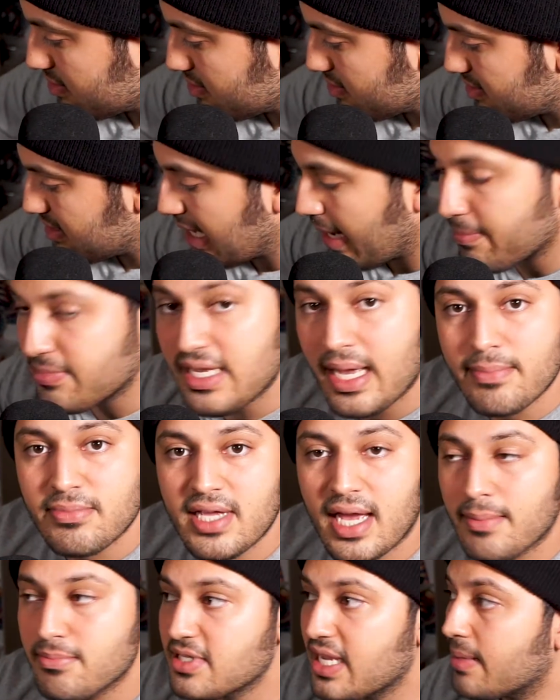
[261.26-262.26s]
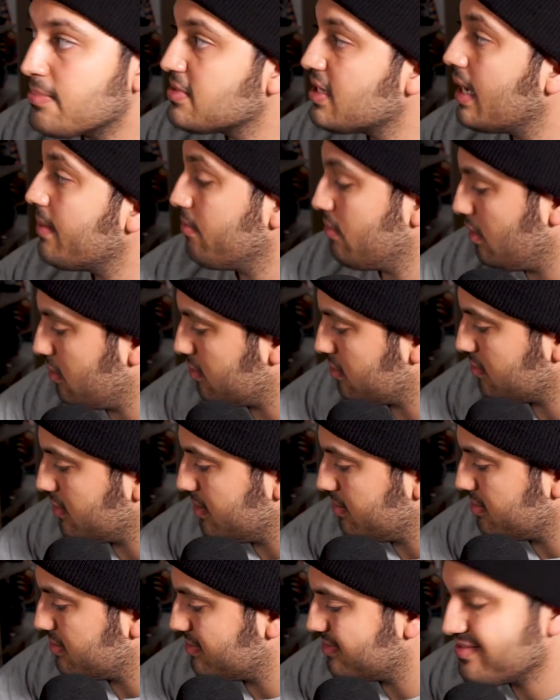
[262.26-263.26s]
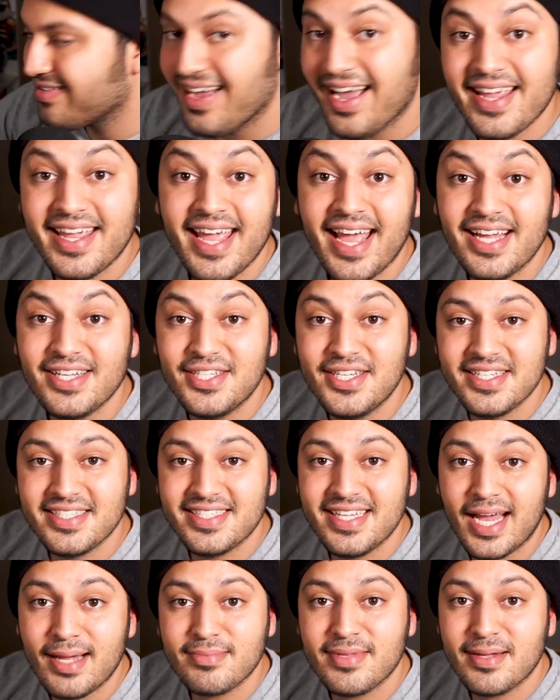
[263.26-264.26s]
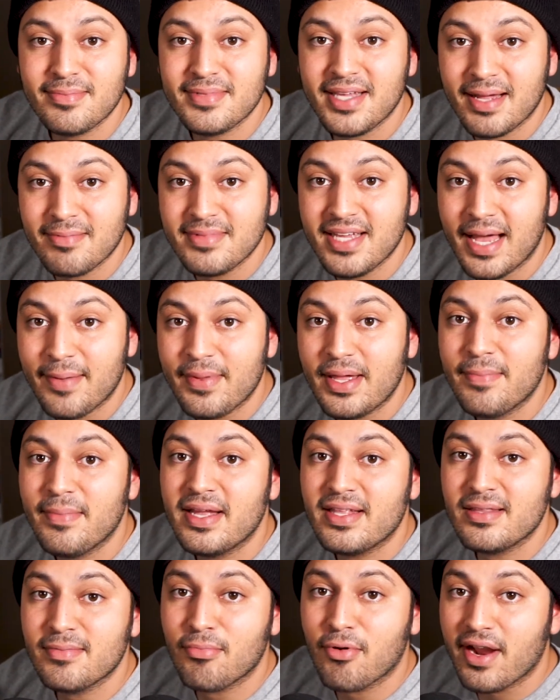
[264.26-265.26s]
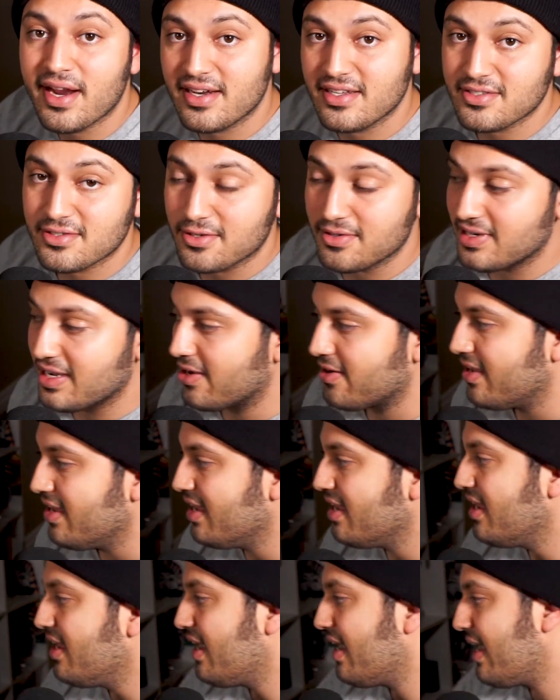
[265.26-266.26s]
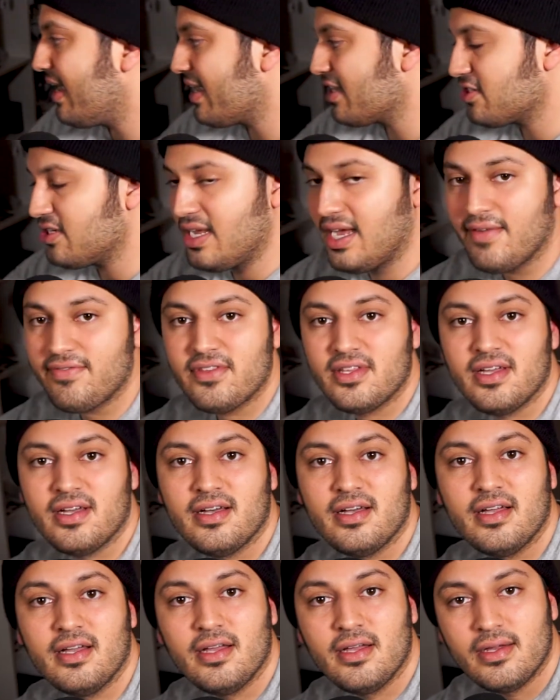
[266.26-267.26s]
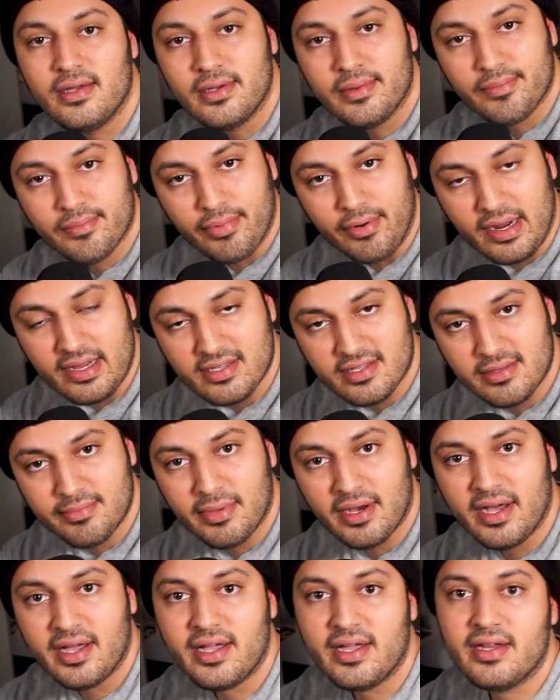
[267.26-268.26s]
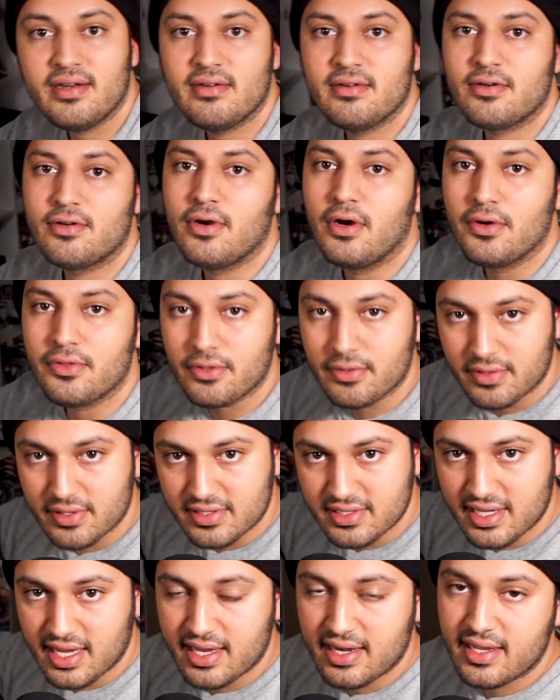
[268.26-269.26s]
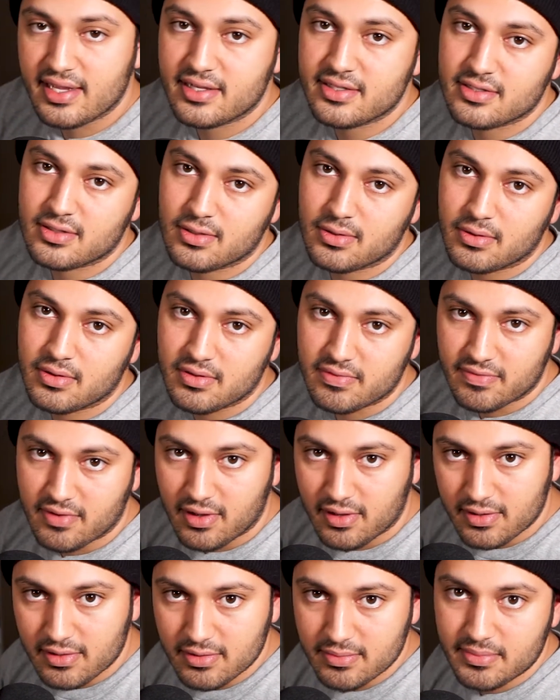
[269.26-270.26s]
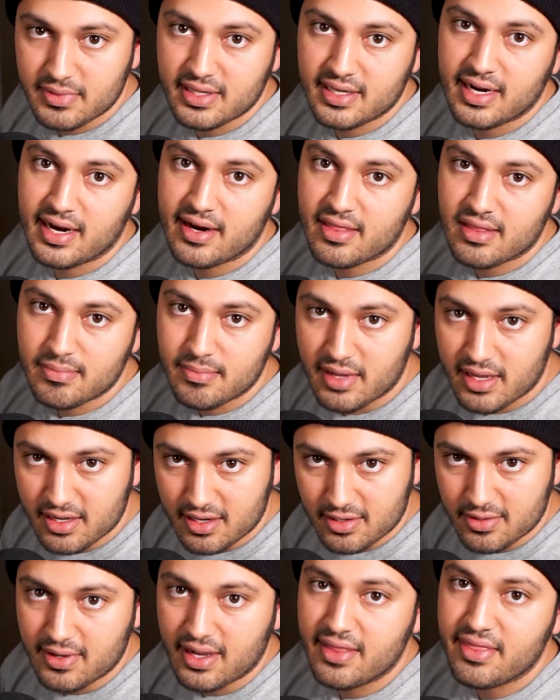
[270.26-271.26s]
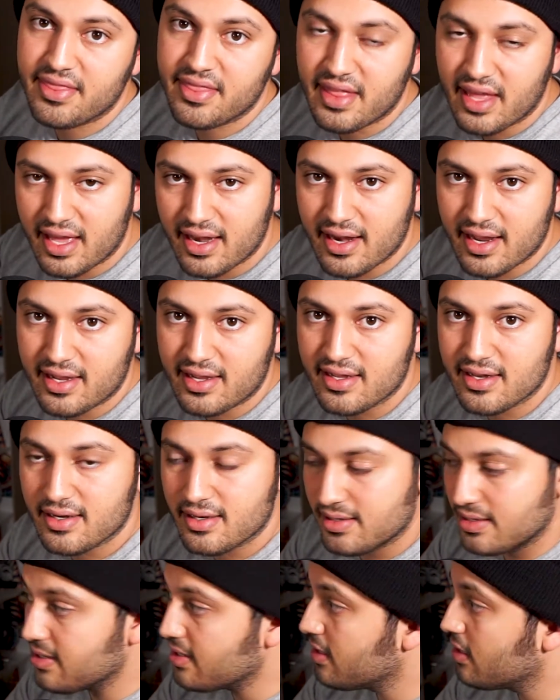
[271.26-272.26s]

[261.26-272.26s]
tap. Oh, whoops. I can't just tap and make the brightness go down. I actually have to press the button, go through the settings, lower the volume, get out of the menu, and then I can